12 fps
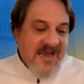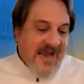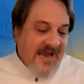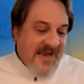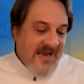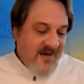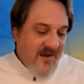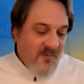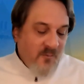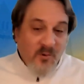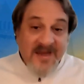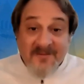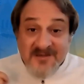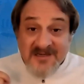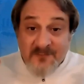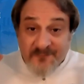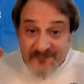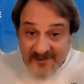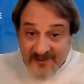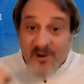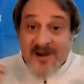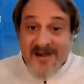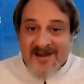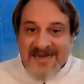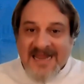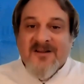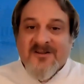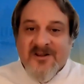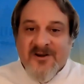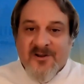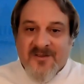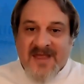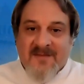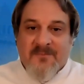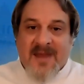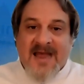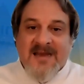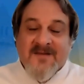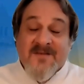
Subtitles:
And we have to figure out how to get a little of that back.